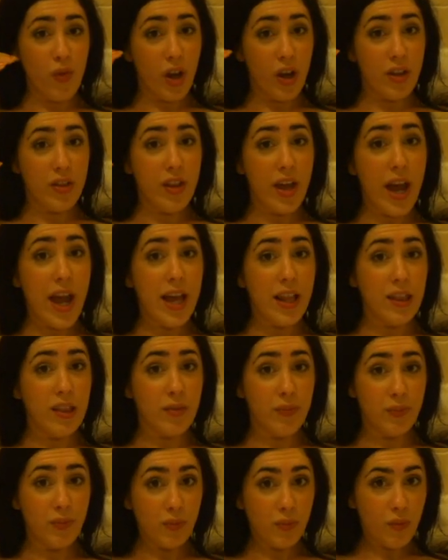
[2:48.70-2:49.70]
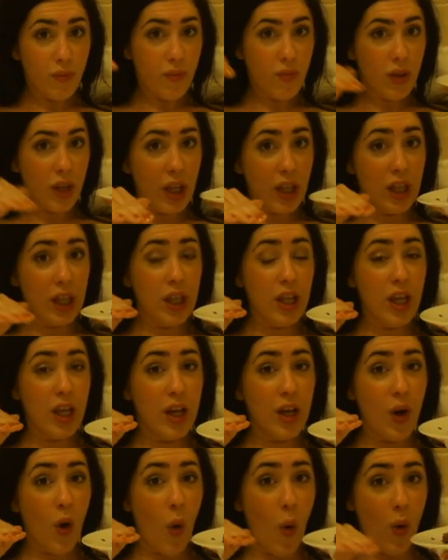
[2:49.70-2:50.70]
And then
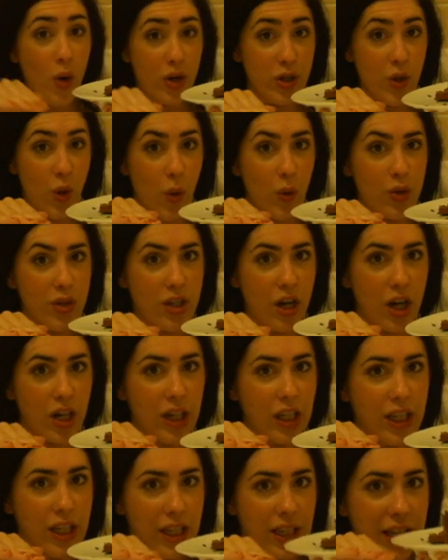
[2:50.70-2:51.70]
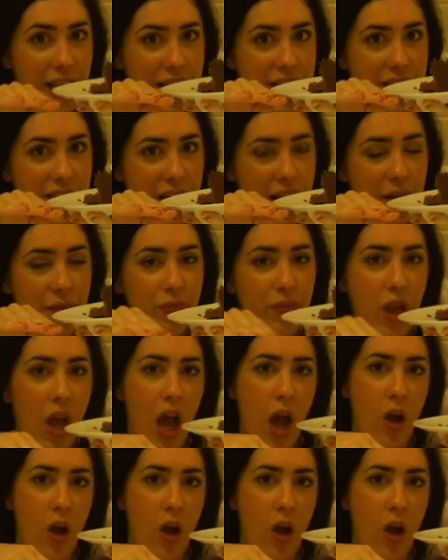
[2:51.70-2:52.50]
the oars all started colliding